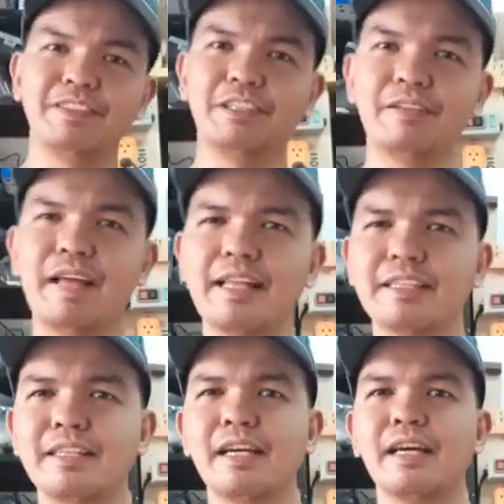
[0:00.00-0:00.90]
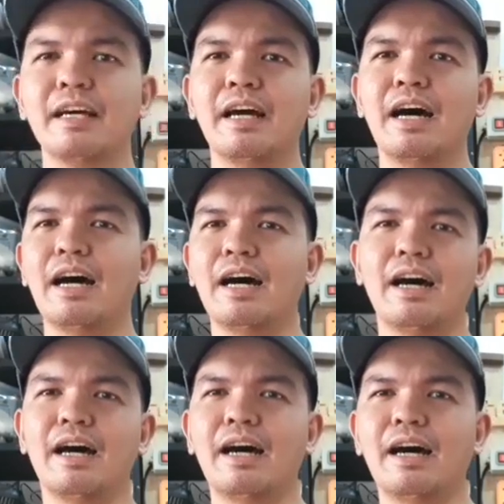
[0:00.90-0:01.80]
So that's
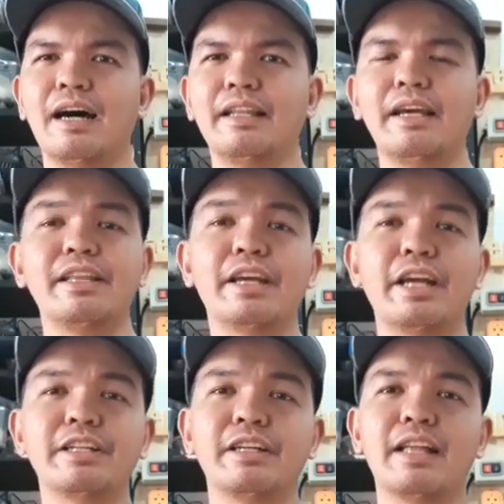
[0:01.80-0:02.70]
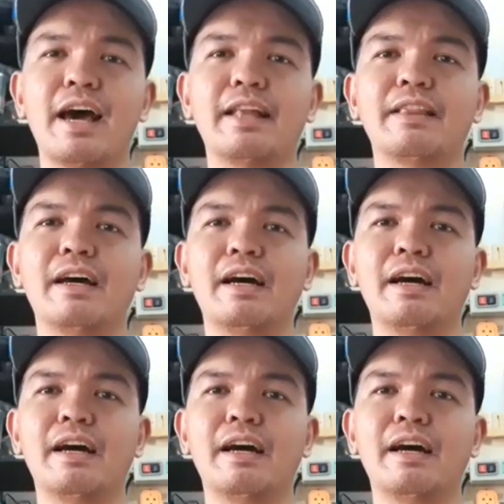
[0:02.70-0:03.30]
the indication that